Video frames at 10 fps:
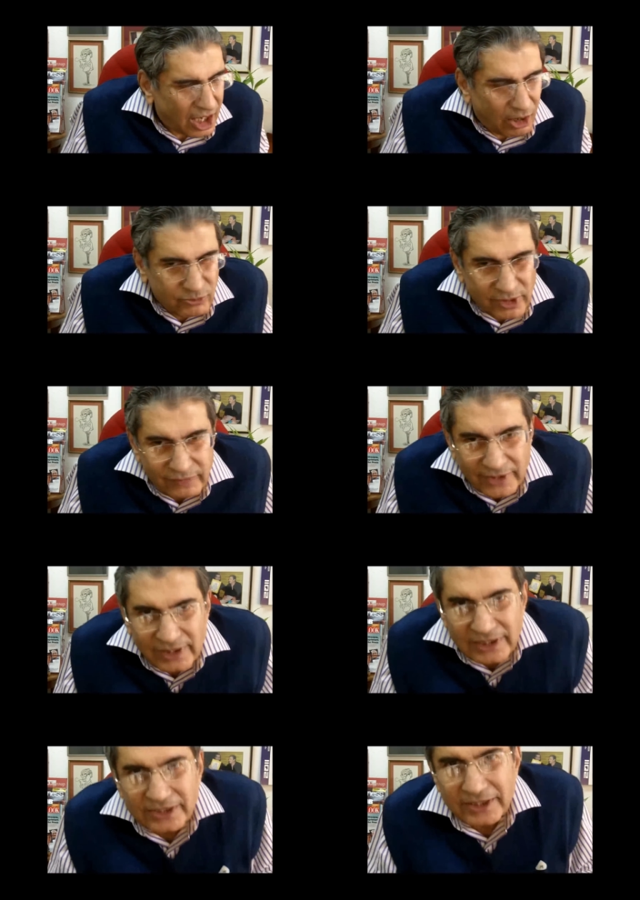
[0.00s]
how
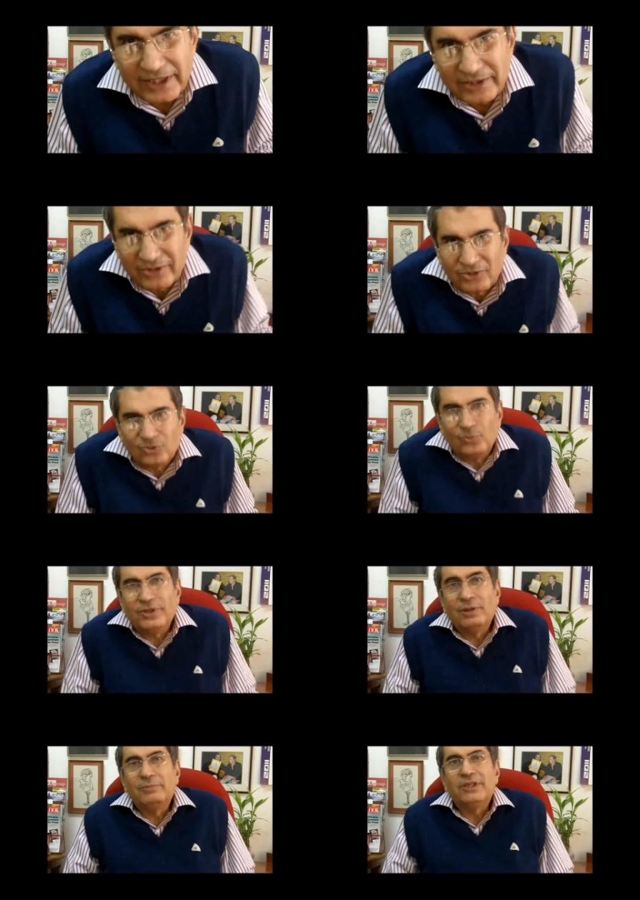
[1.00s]
difficult it is to
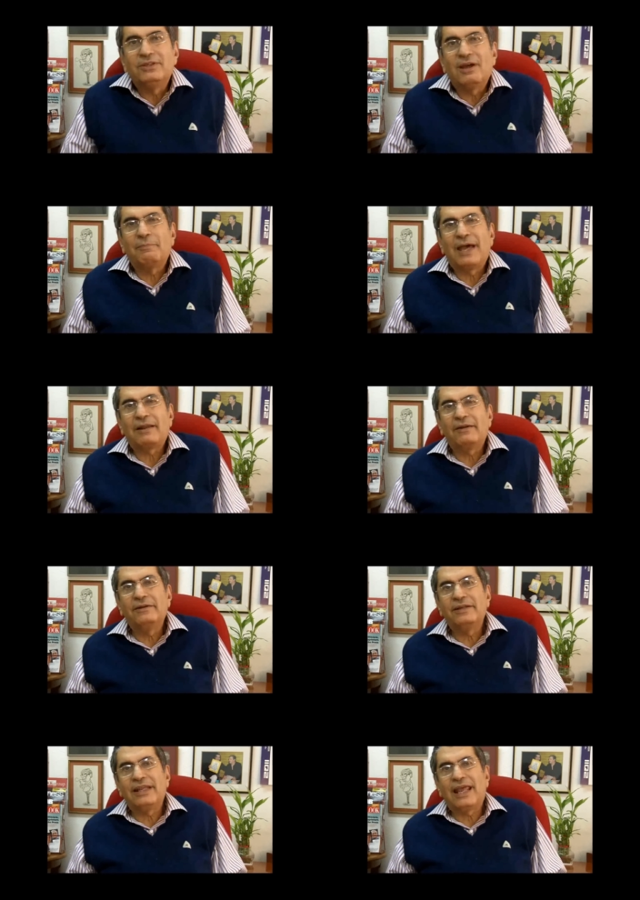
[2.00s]
be a media
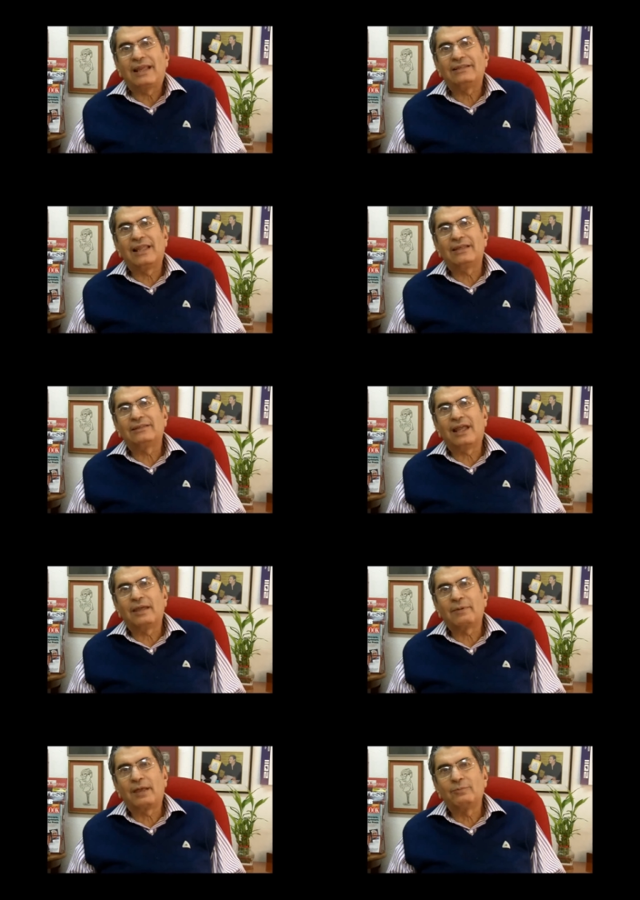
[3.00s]
baron at that
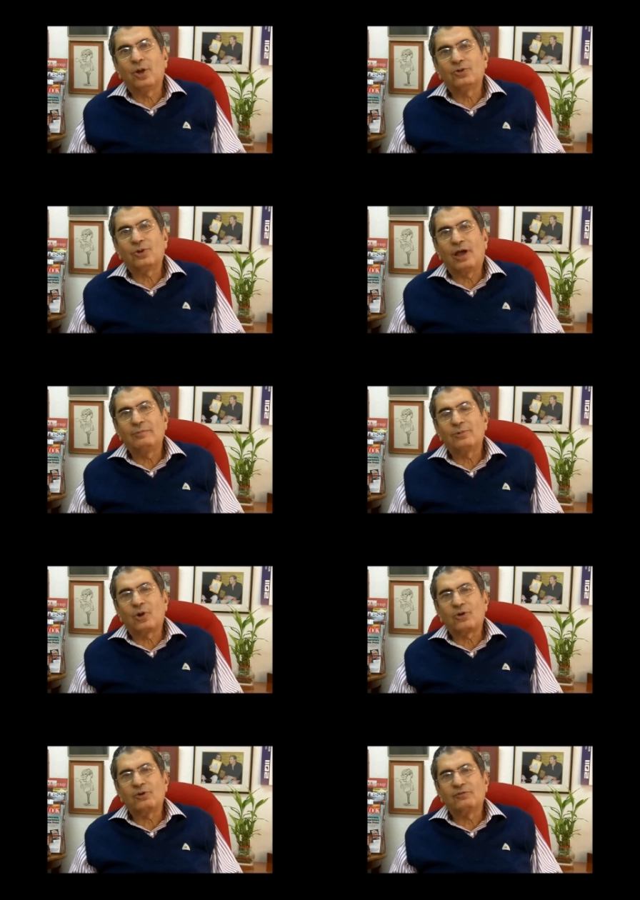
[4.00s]
time. I'm not. I'm
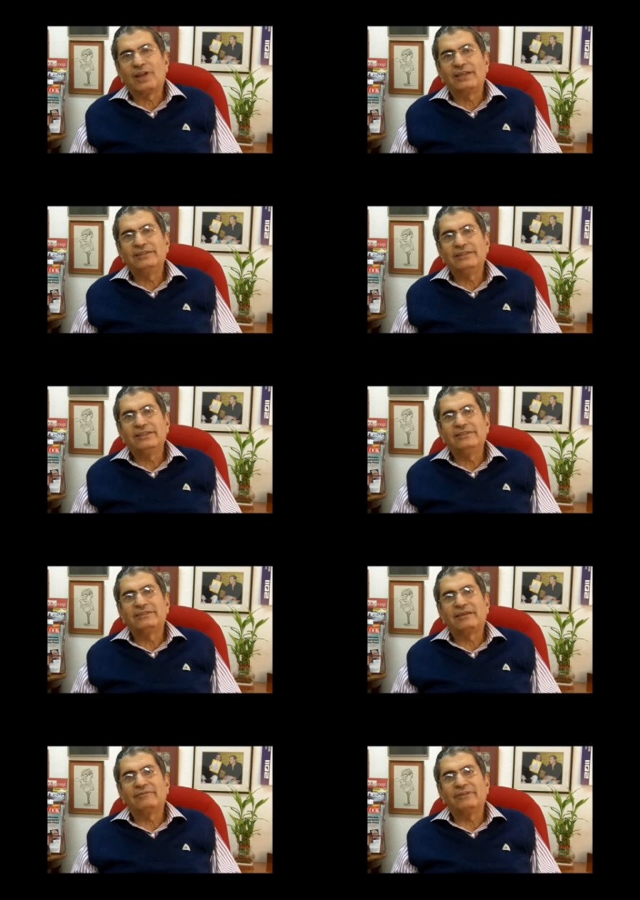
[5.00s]
talking of
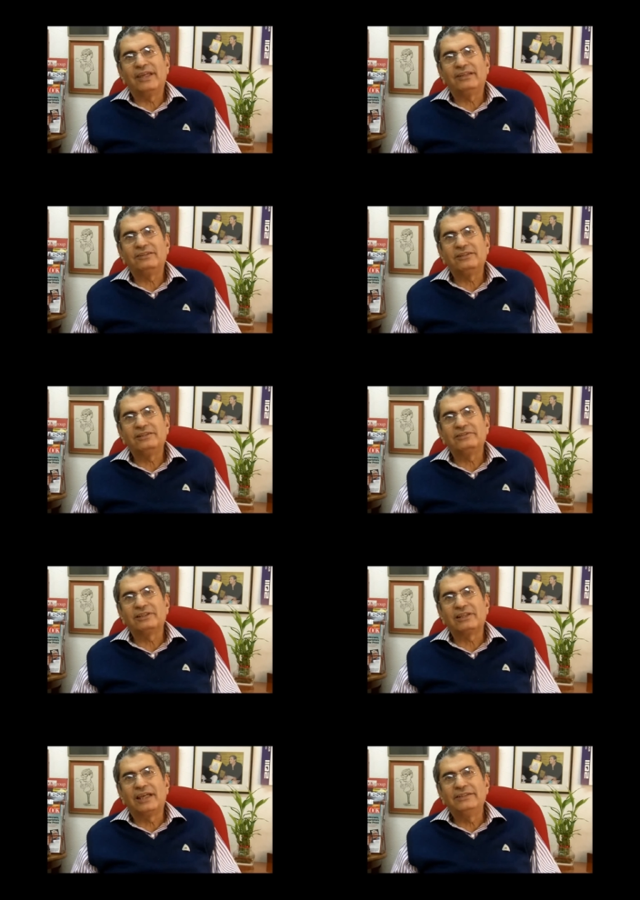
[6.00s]
1980s
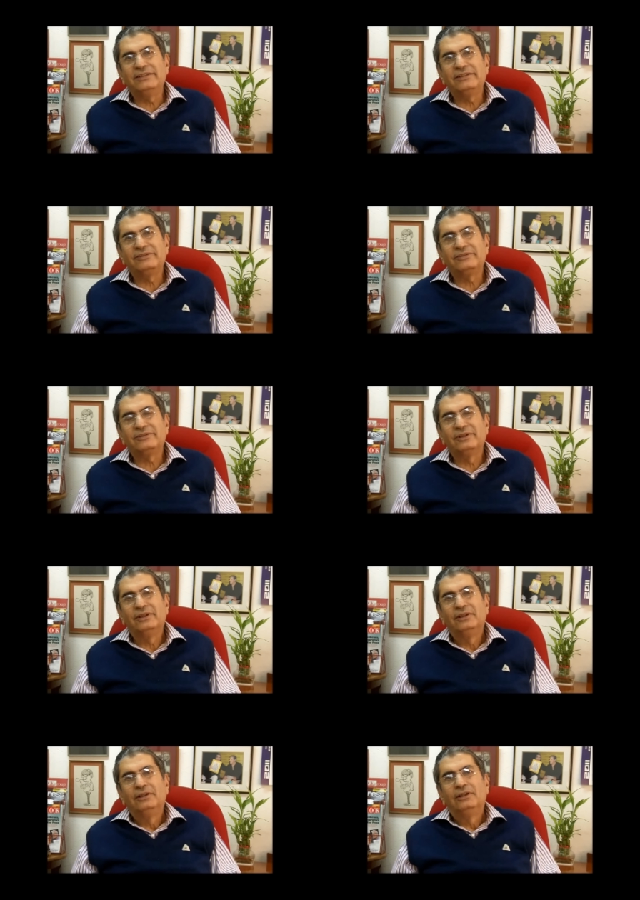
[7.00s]
and 90s,
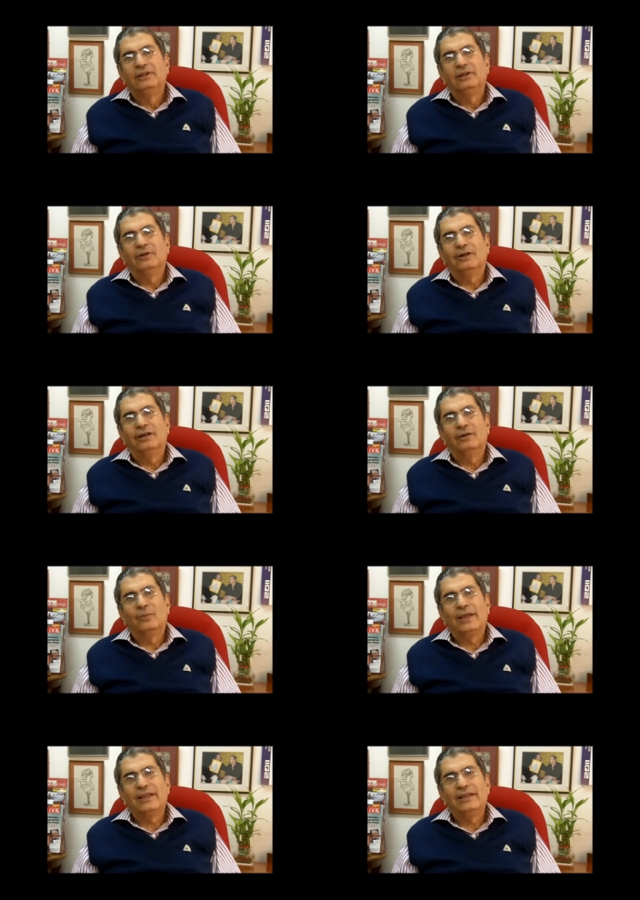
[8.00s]
uh,
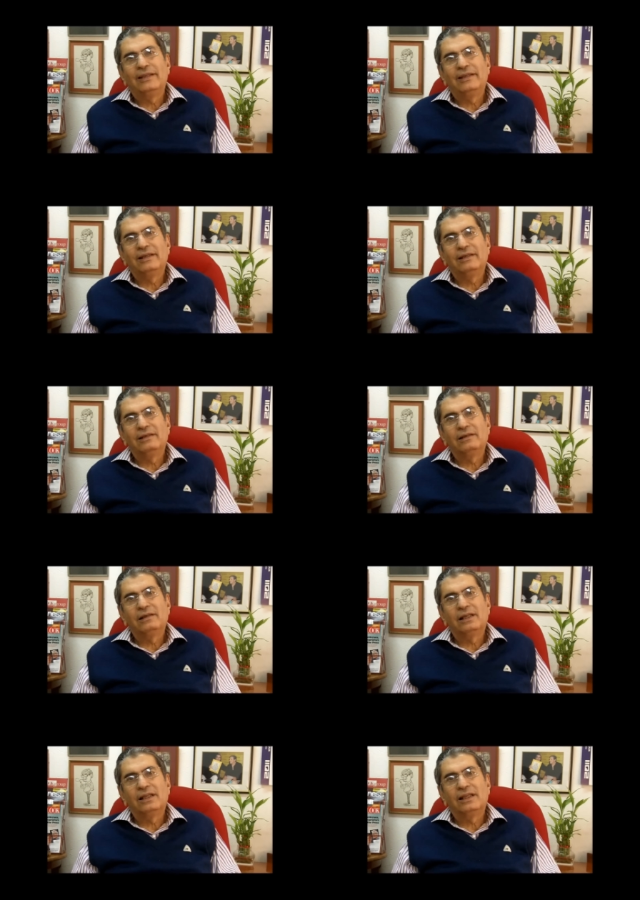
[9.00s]
when,
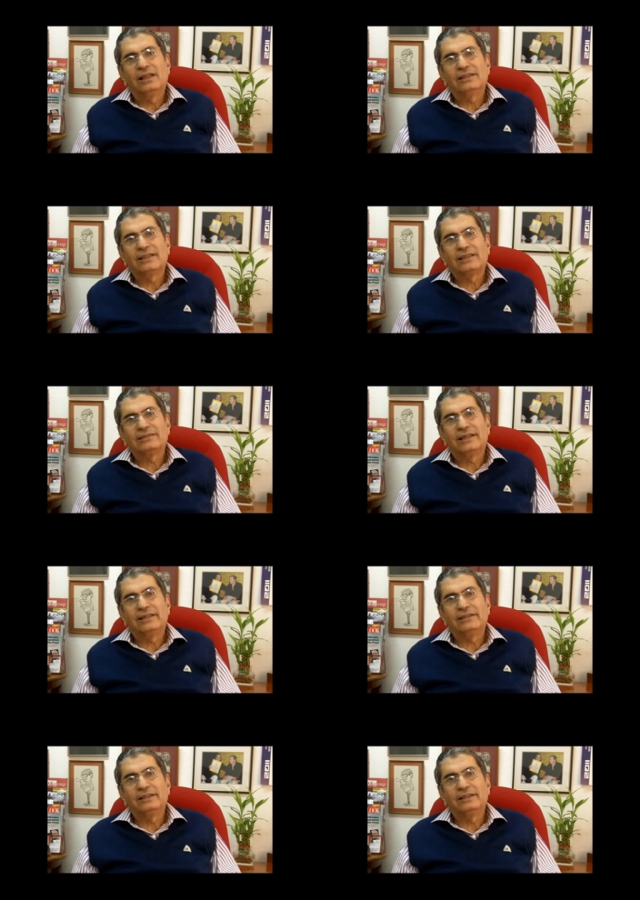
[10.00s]
as I said,